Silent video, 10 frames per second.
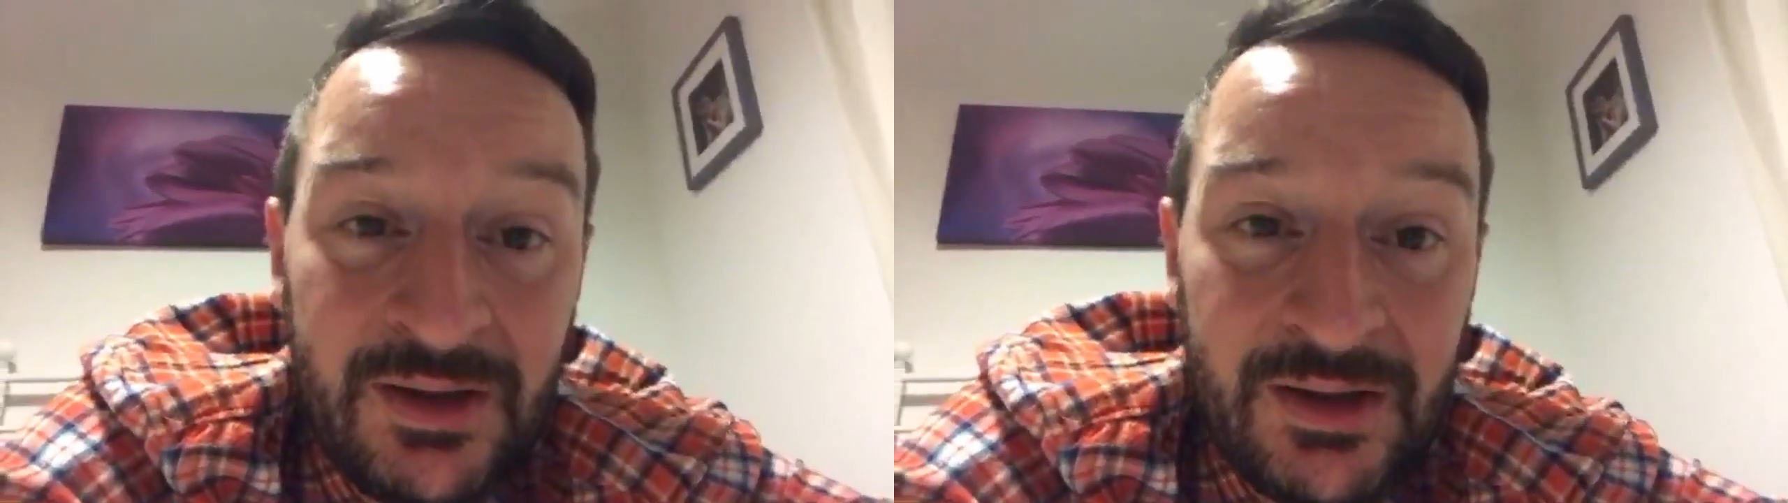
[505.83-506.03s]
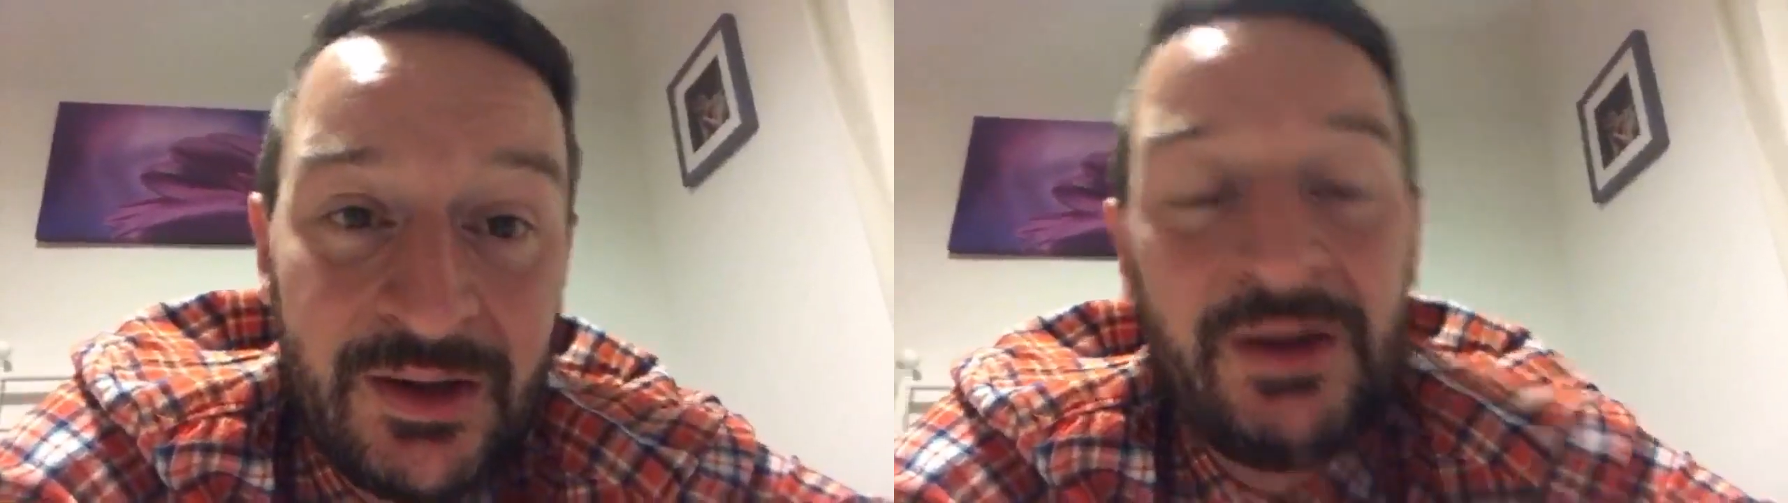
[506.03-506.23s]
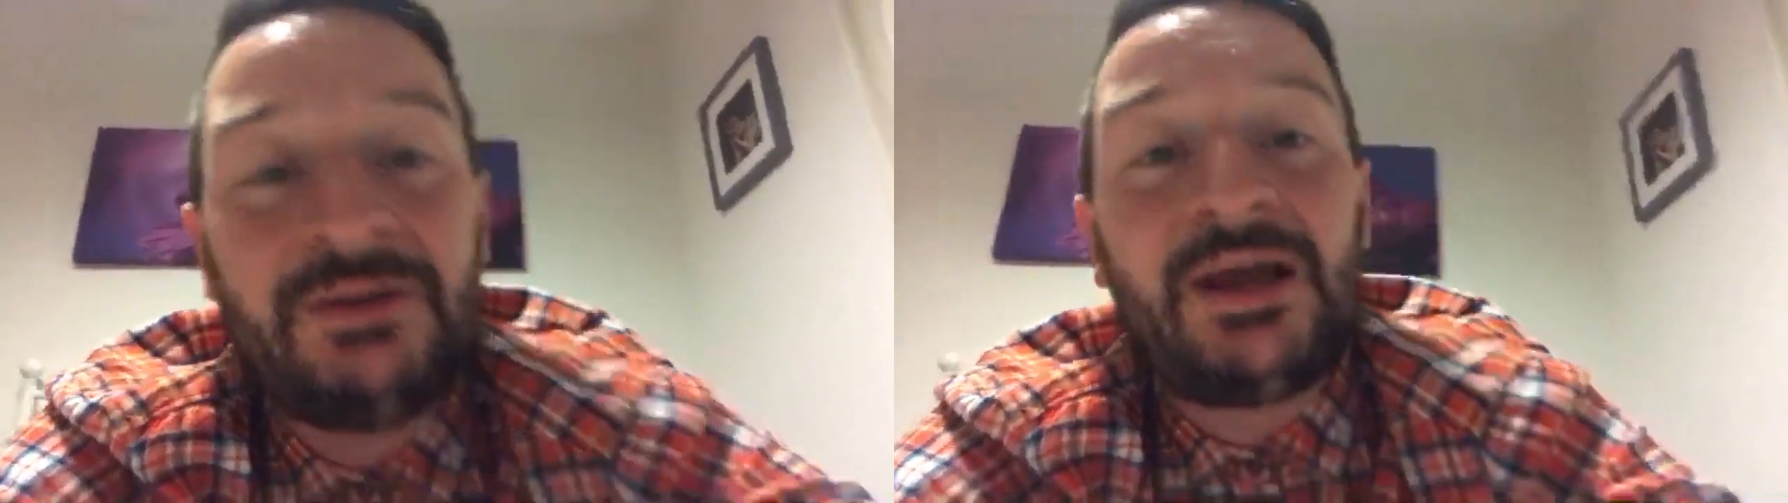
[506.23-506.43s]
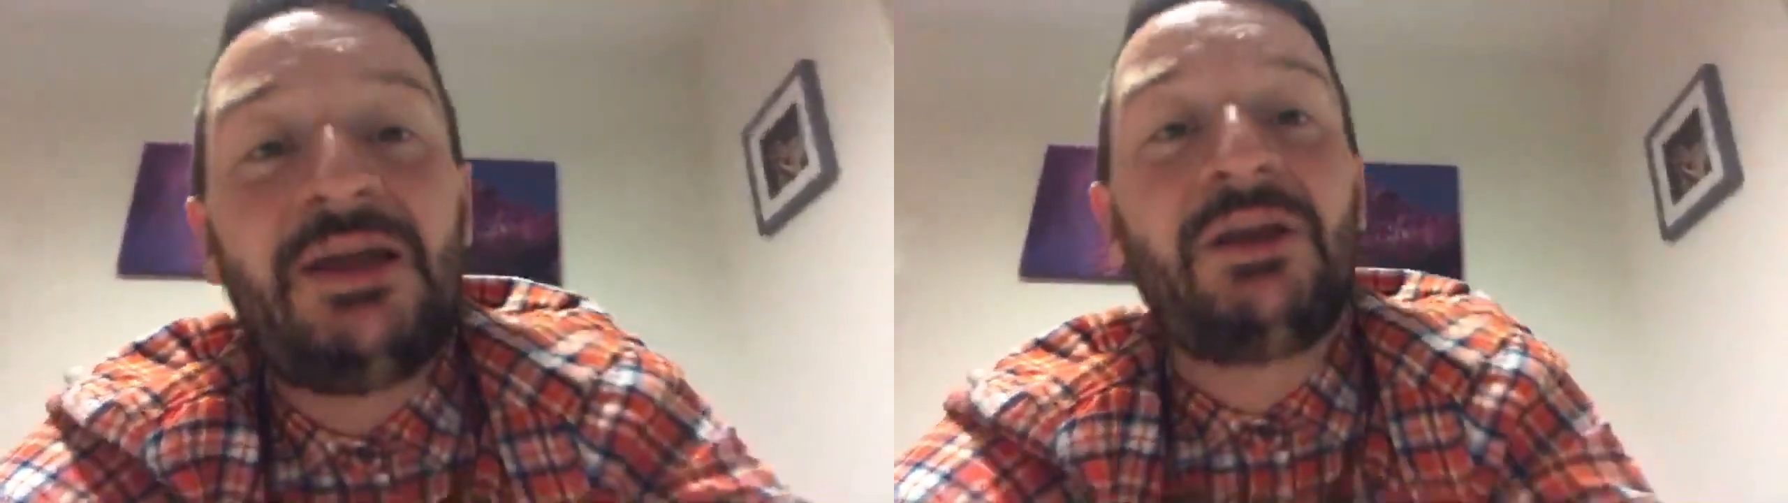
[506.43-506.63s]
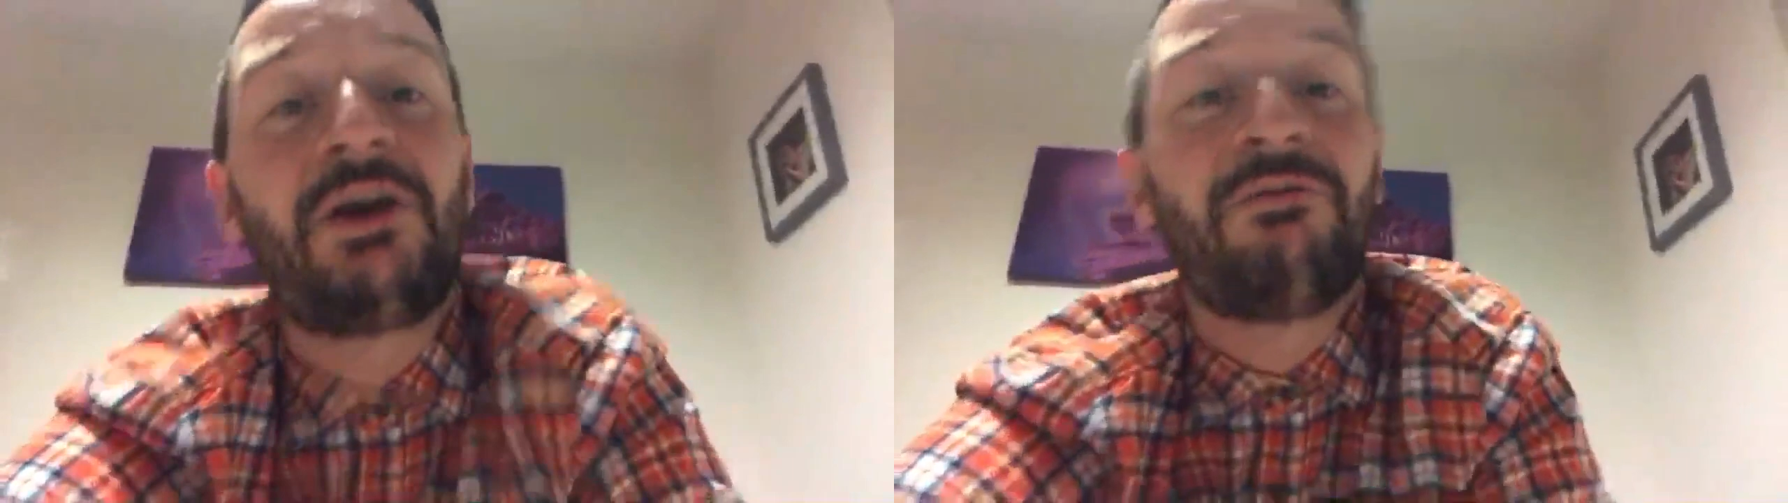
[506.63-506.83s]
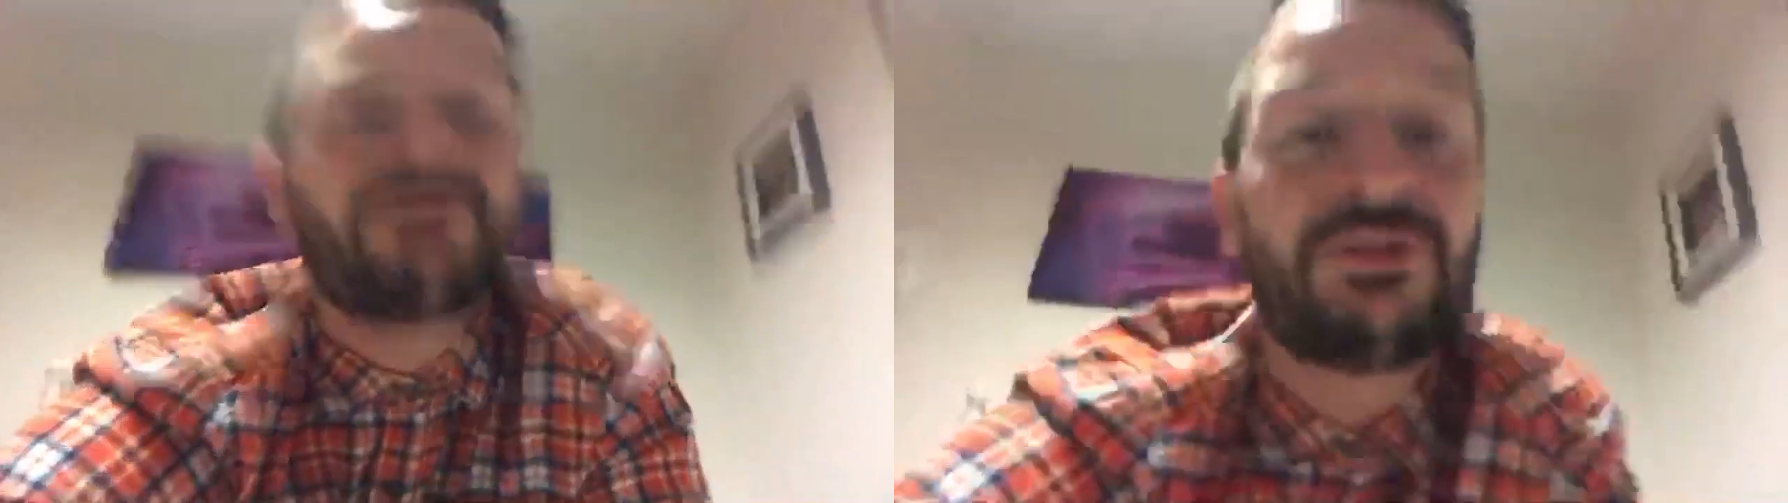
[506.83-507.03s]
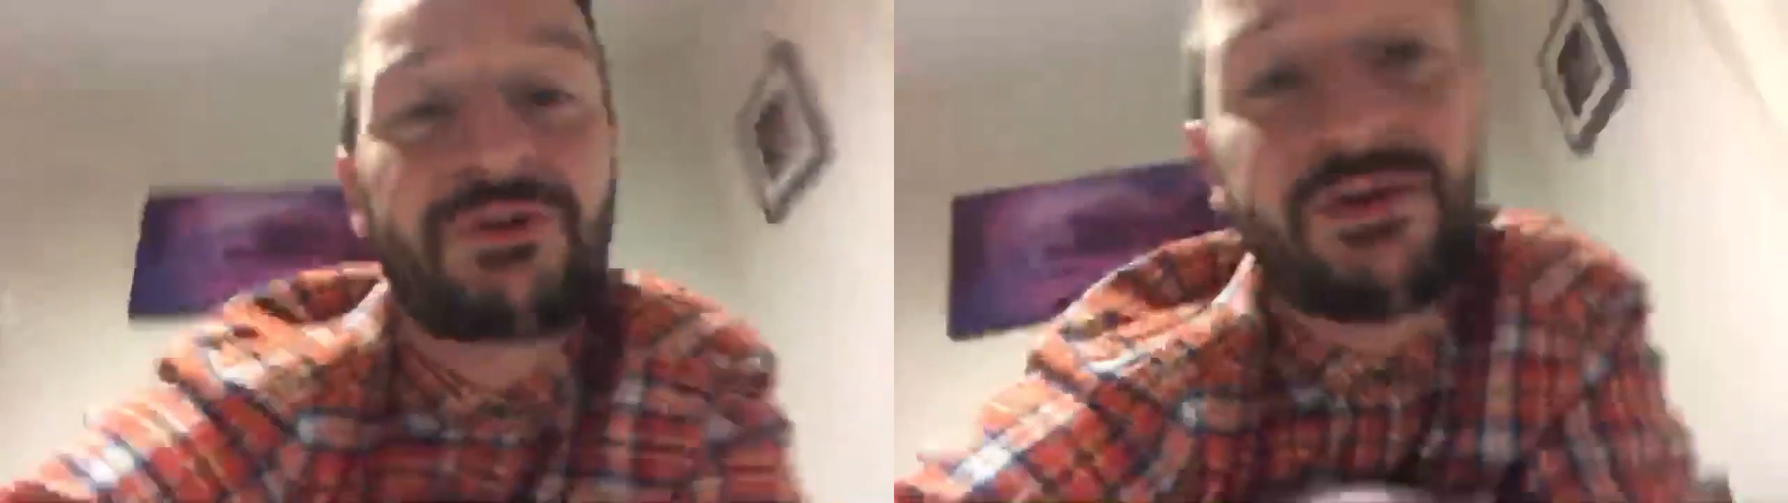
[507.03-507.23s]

Date of the conference,